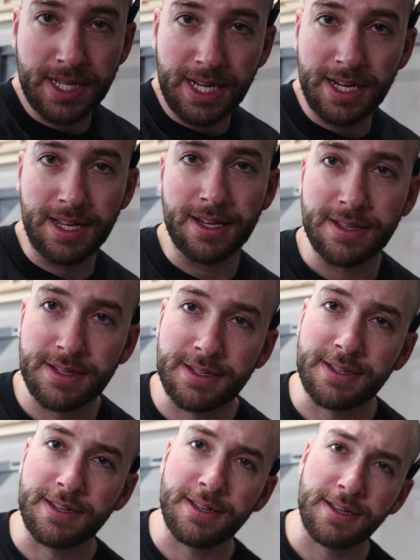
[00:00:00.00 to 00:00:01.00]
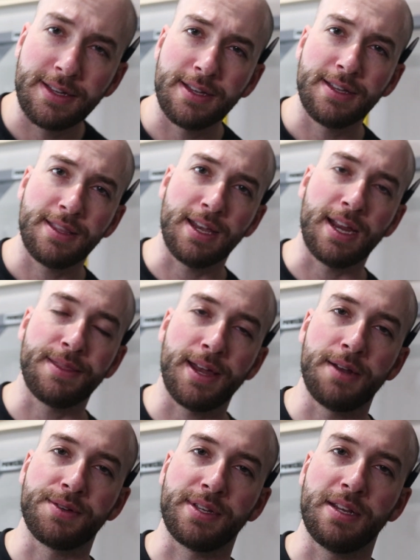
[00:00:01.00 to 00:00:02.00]
tedious than I
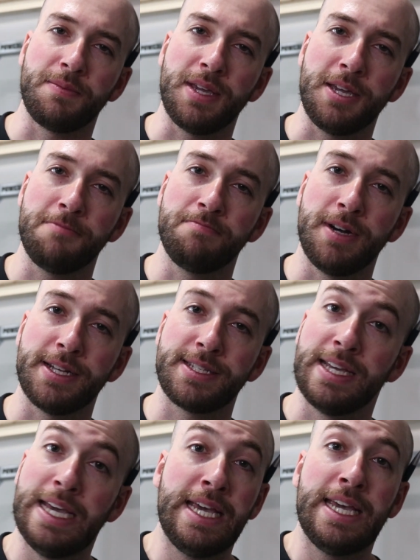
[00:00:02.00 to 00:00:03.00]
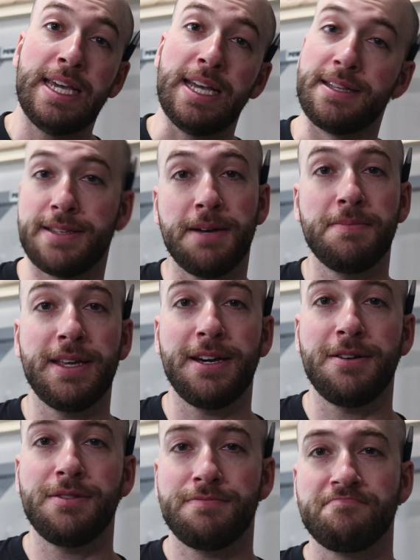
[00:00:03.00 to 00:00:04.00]
thought it was going to be, but it's up
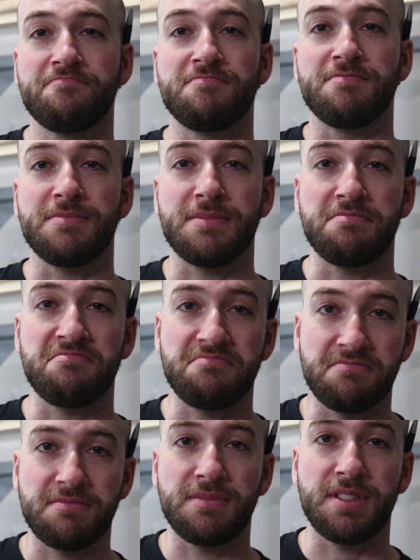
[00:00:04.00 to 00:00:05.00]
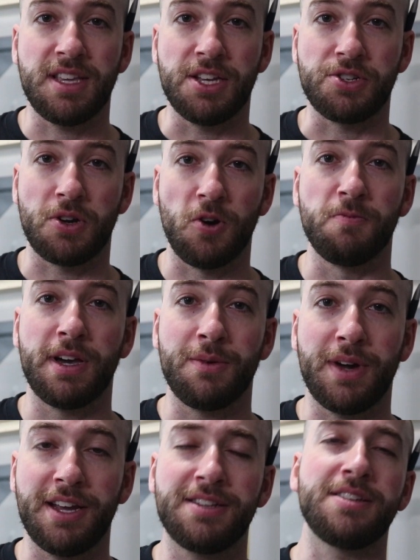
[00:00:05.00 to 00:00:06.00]
now. It should hold my
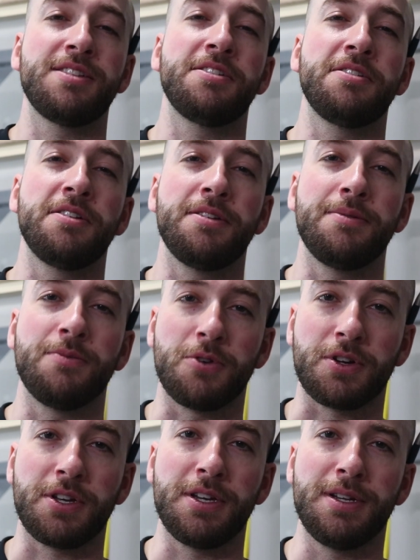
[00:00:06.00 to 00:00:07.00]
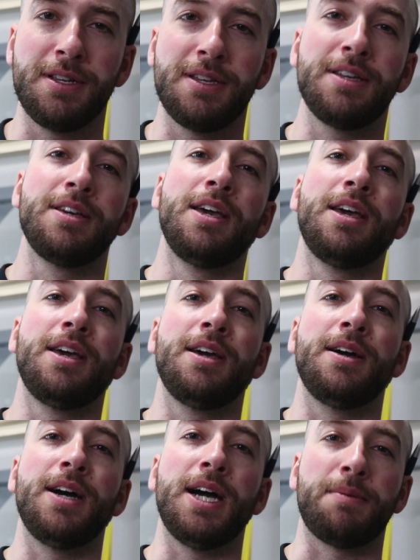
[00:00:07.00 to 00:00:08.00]
weight. We're good.
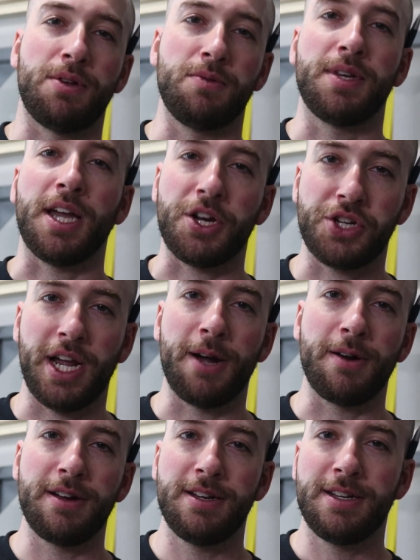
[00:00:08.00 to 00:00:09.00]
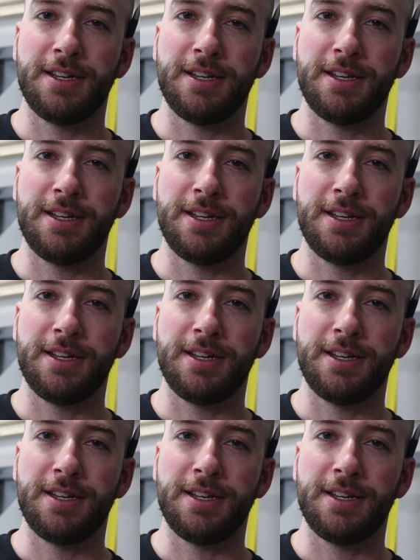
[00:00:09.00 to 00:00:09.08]
I'm going to go take a shower.